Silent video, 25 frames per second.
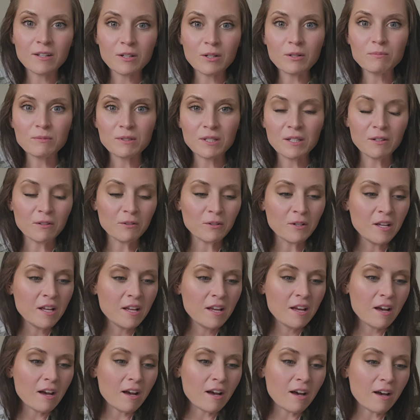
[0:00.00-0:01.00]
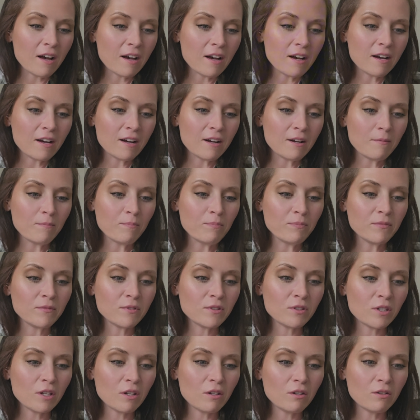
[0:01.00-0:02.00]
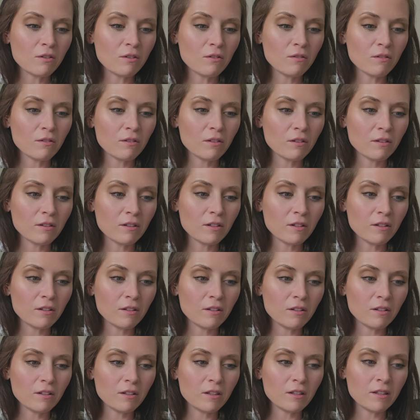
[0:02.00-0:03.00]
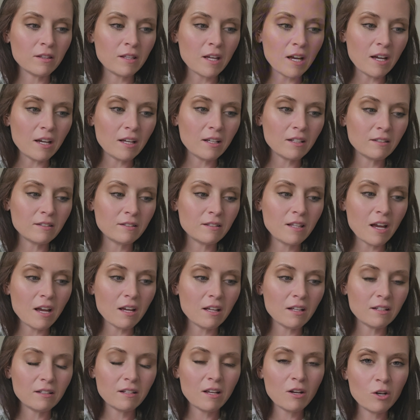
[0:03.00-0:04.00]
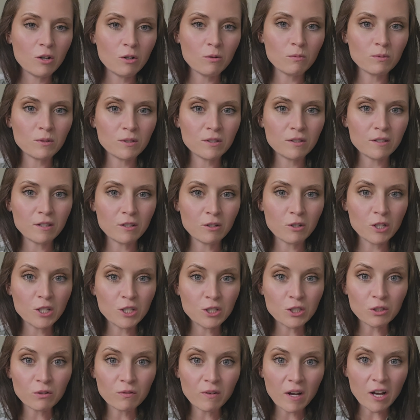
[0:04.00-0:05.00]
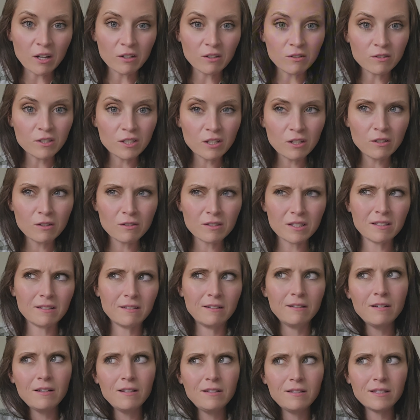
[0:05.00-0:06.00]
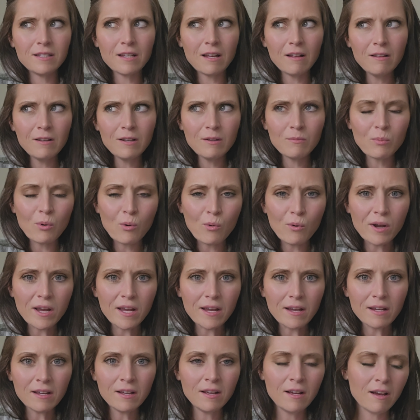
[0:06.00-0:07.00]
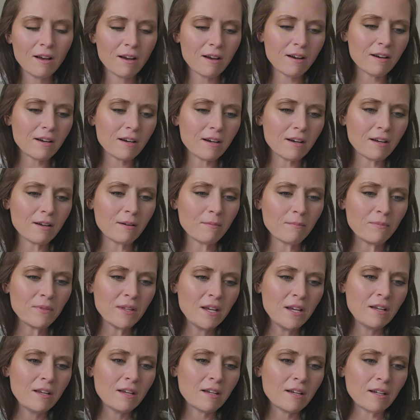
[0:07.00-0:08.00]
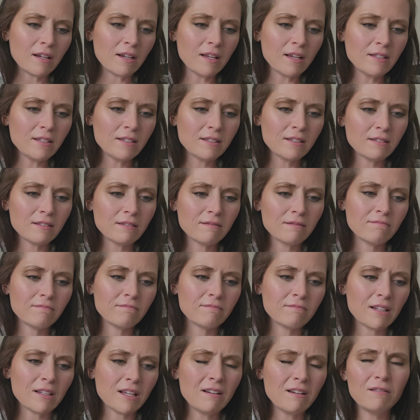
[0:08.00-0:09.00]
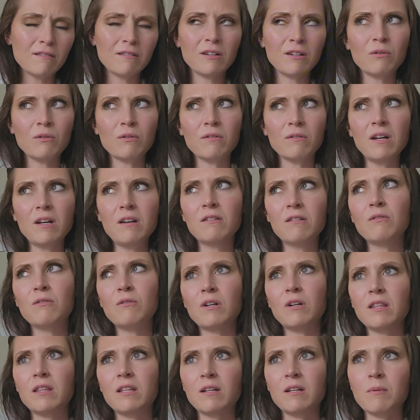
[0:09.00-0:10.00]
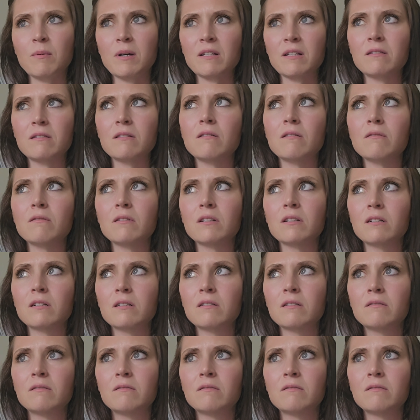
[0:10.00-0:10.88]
help too. So that helps increase your value too. It's a good selling point. I guess, I don't know what I think about solar.